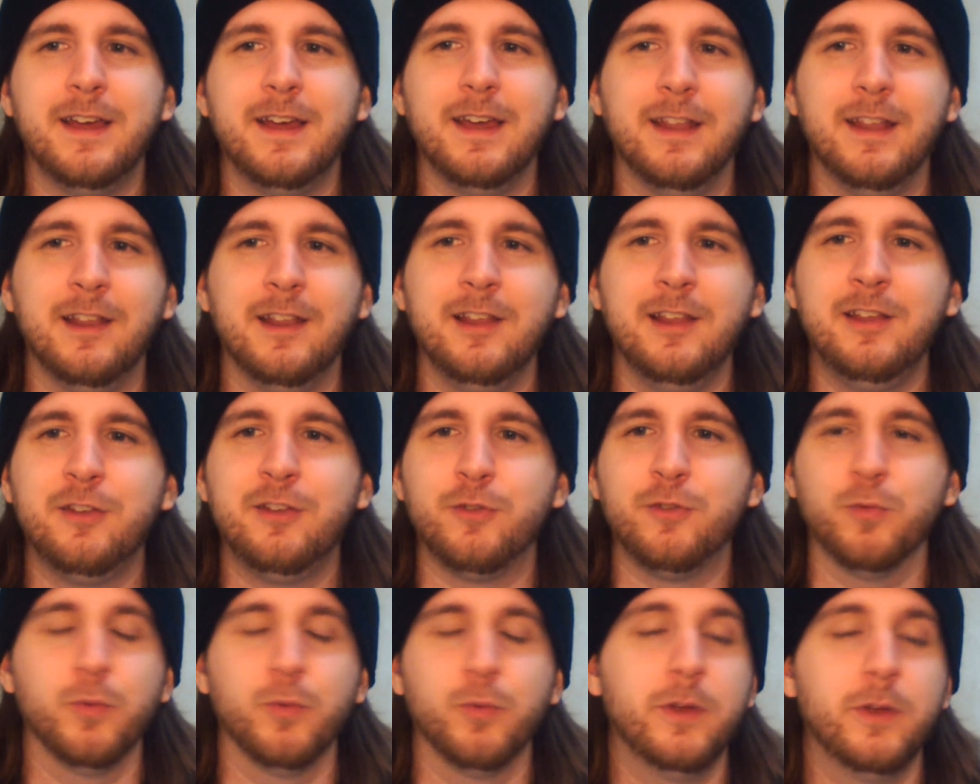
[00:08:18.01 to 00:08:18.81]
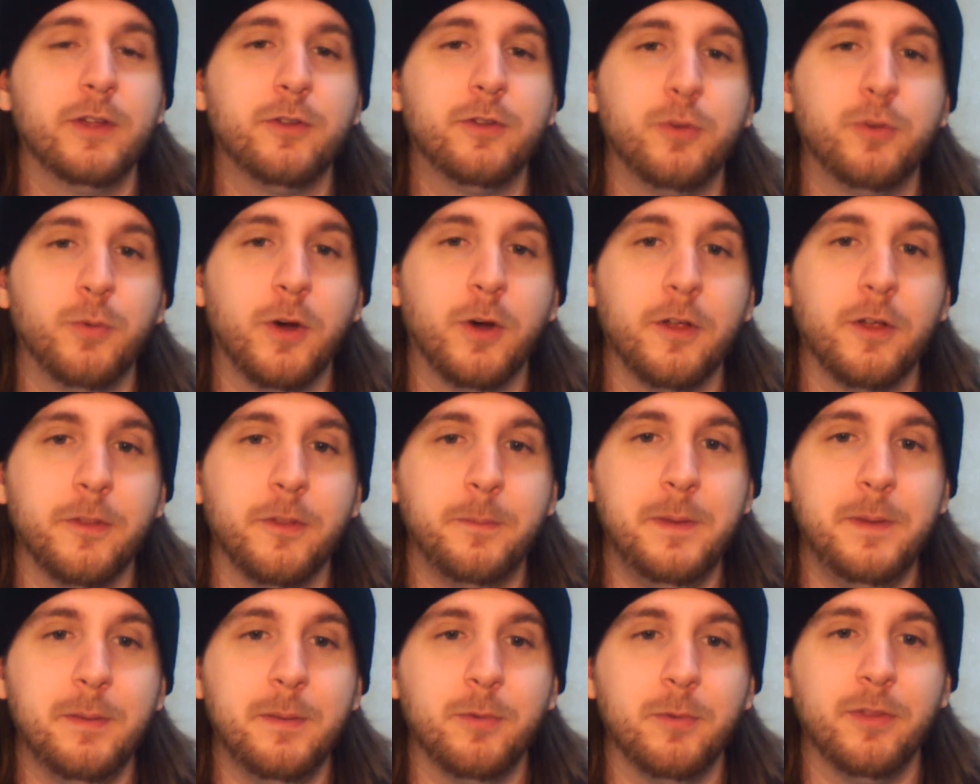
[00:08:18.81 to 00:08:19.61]
at least real to all
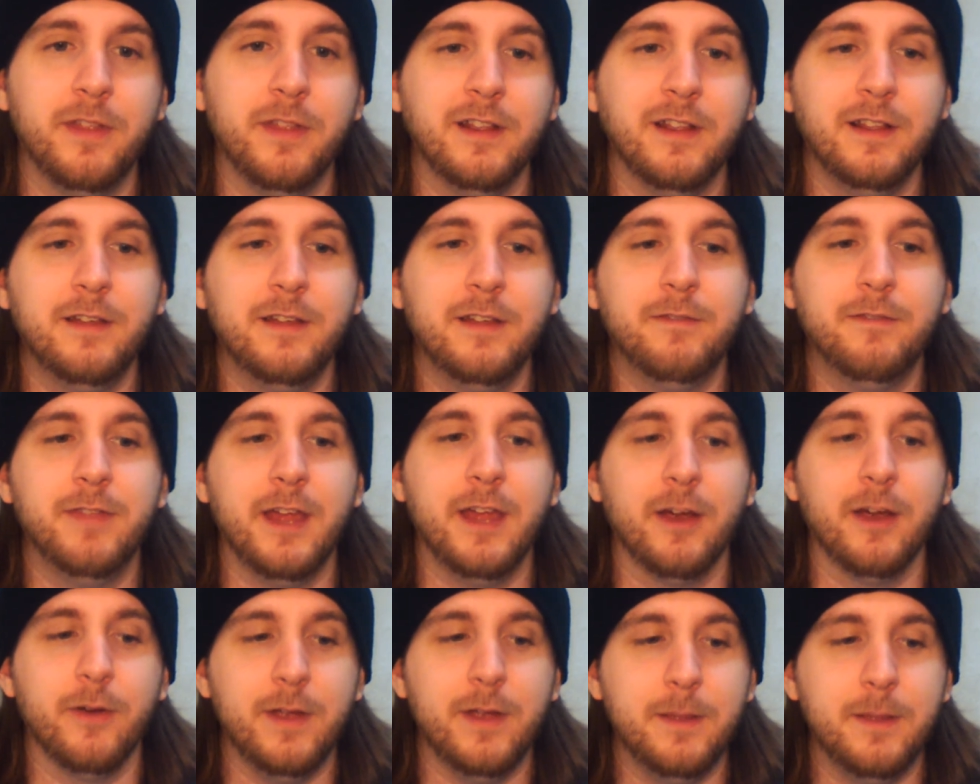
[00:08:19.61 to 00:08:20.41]
the people that live there,